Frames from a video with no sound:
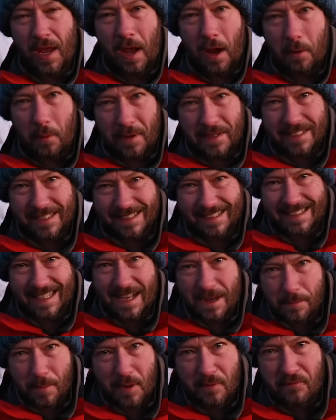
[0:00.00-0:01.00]
I went a
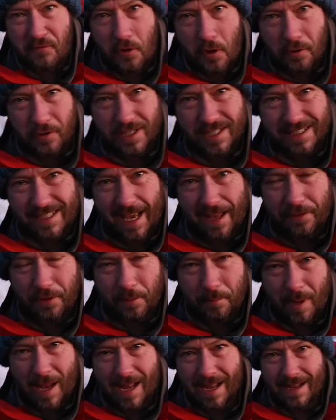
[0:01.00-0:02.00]
little bit further to get
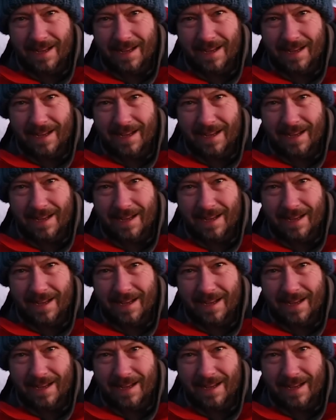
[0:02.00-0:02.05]
them.